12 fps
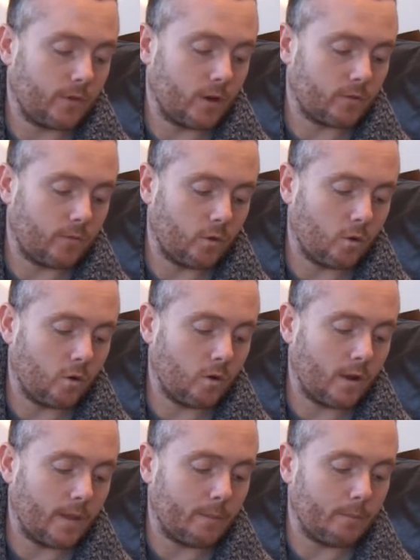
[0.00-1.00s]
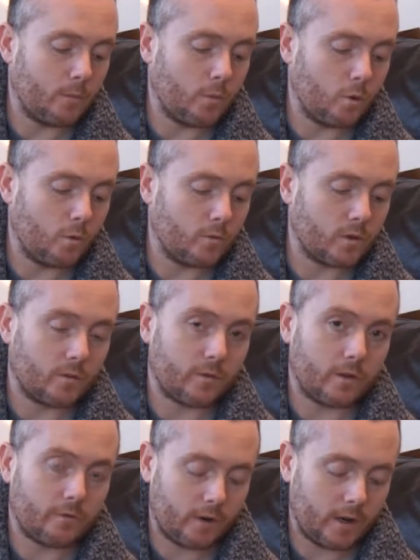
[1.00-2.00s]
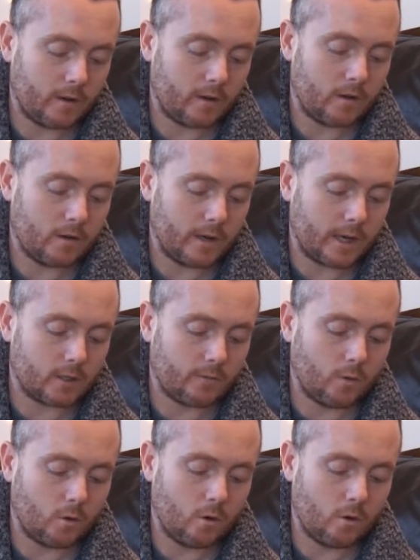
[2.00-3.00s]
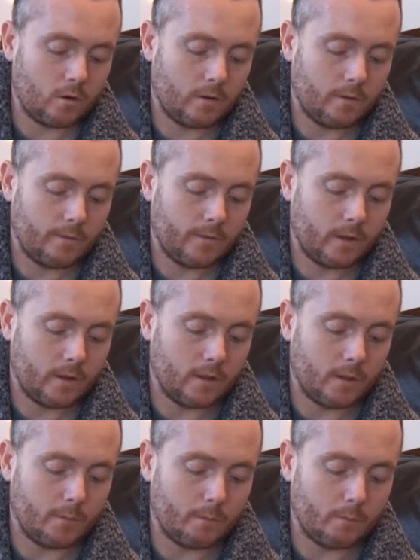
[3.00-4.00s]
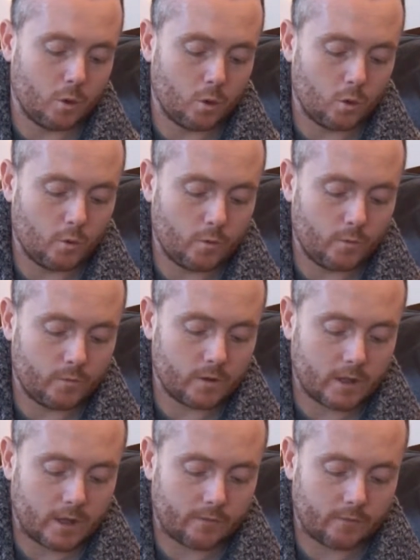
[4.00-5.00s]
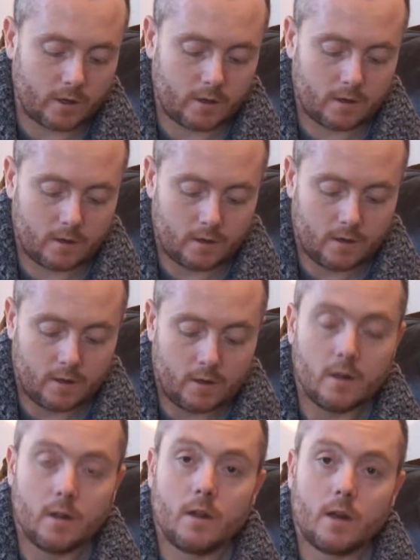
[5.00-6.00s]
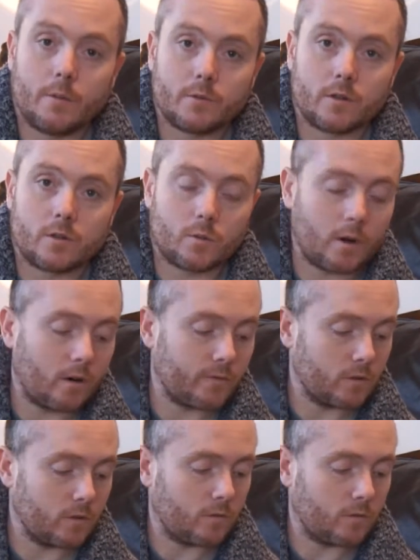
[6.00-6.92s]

first four and then move to the fifth fret, the next four, and then move to that fret, up to the twelfth.